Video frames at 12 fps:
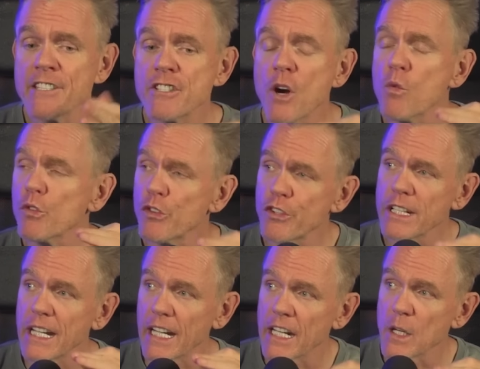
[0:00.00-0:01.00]
I don't
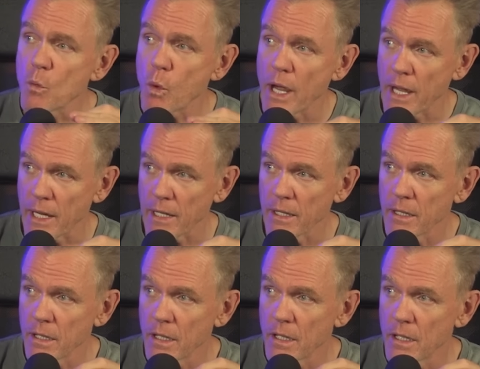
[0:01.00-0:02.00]
see any way
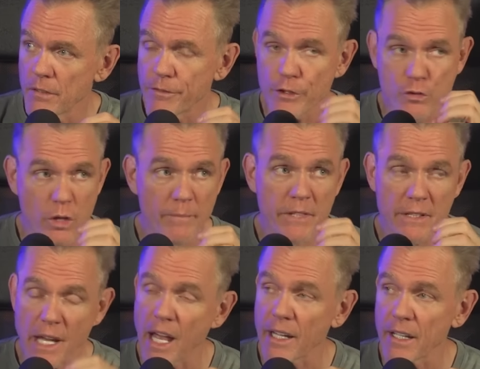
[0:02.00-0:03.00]
for Trump to
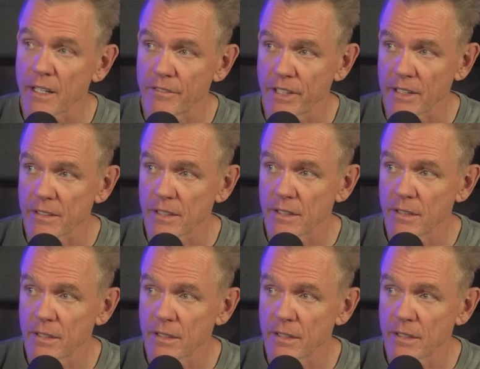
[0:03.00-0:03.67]
not get convicted.